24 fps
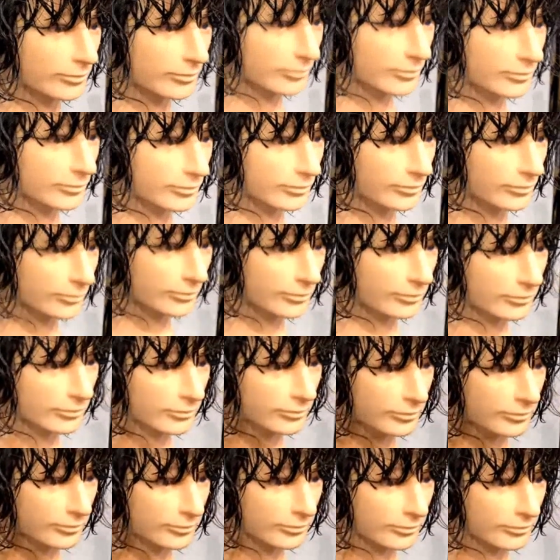Then you're going to marry
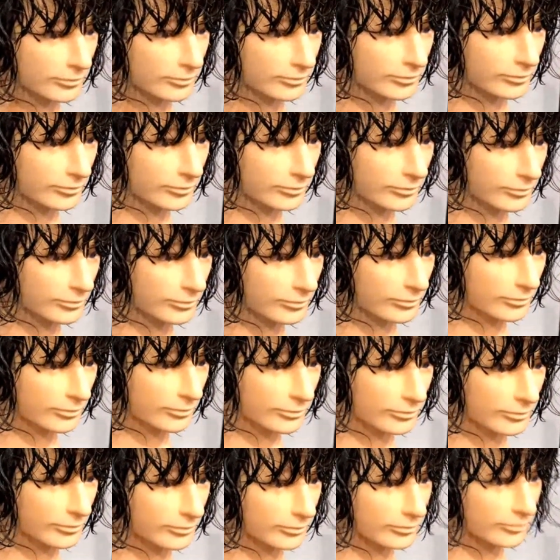sections 3